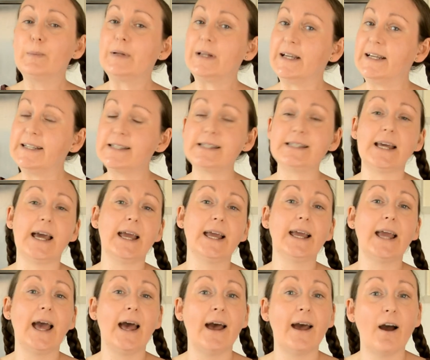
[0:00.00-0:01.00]
Please take
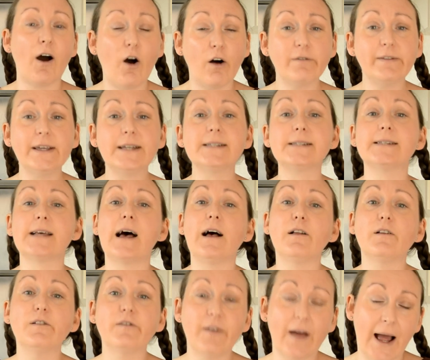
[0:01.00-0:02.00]
care of
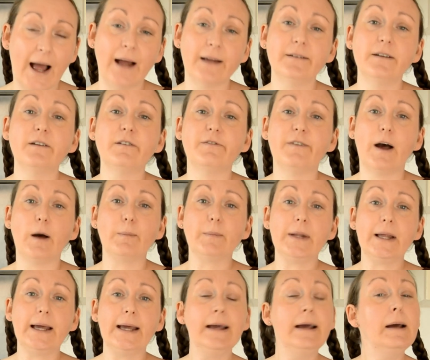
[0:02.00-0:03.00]
yourself and your
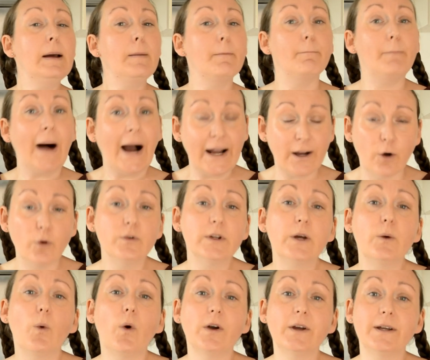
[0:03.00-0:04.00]
family, buy only
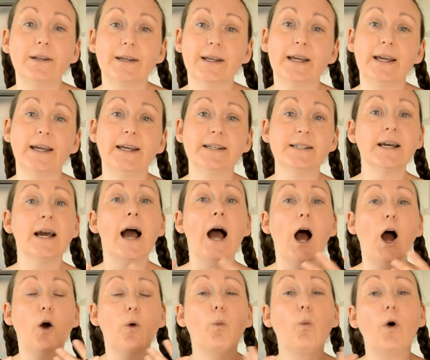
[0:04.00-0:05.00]
what you need
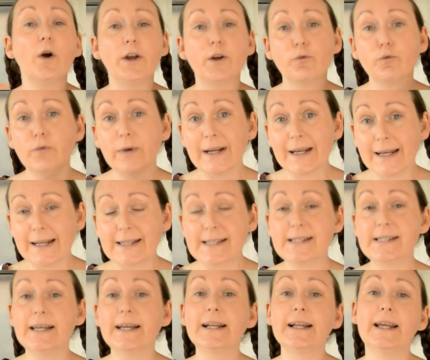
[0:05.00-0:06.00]
and what you're
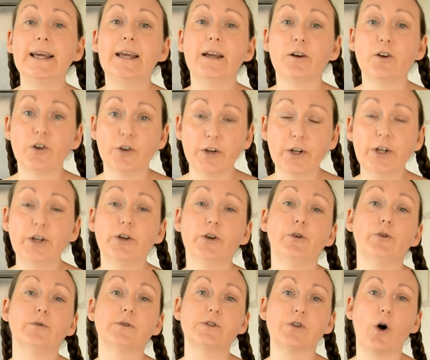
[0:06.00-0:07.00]
realistically going to
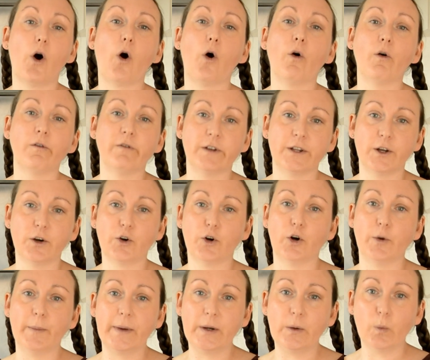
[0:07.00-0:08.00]
use over the
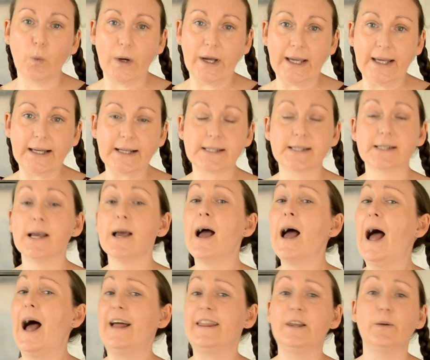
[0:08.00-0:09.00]
coming weeks.
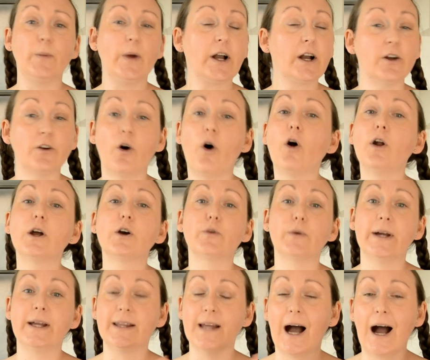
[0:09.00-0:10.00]
I think we can all
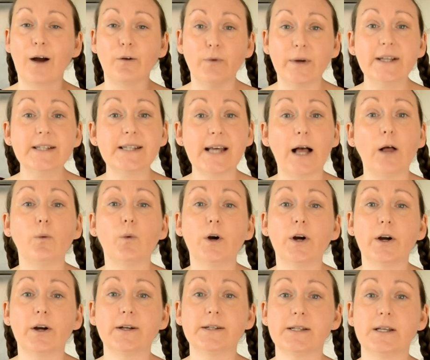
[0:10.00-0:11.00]
agree that our retail
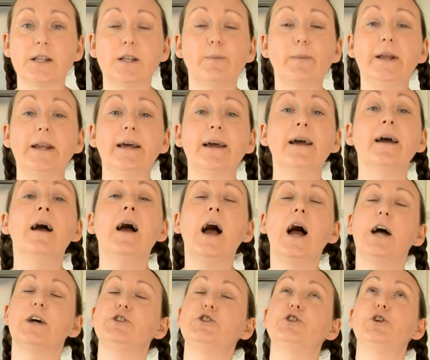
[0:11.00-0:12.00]
workers at the minute
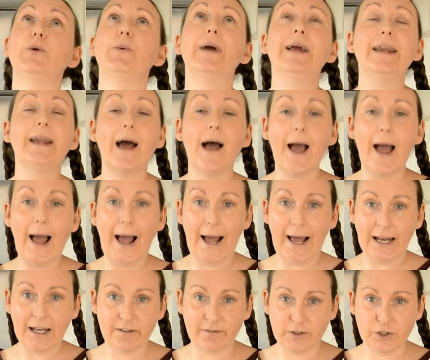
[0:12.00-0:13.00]
are doing a
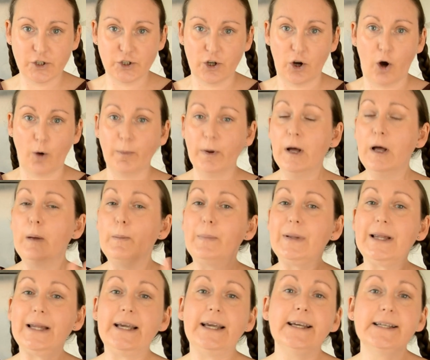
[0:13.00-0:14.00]
hell of a job.
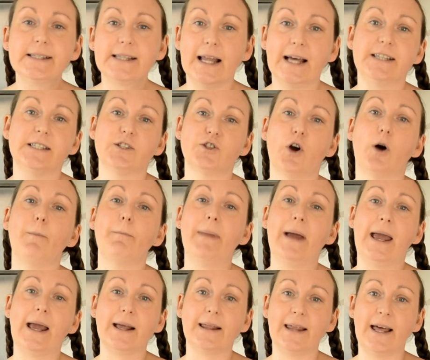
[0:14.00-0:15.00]
Please let's not
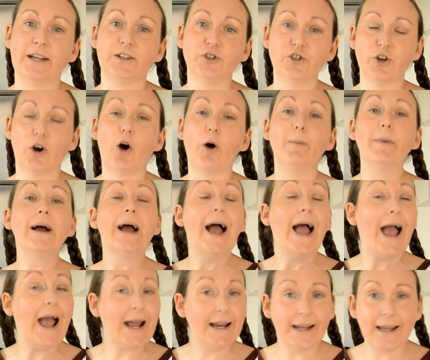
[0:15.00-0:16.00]
make their job
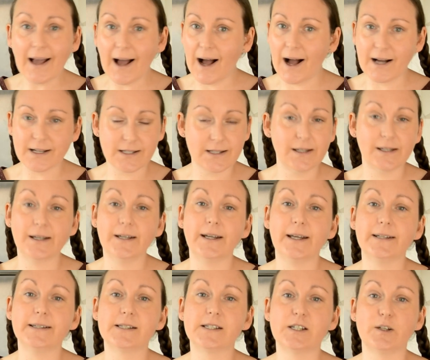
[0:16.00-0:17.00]
any harder than it
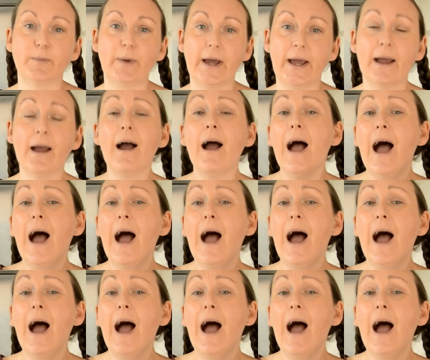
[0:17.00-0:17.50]
needs to be.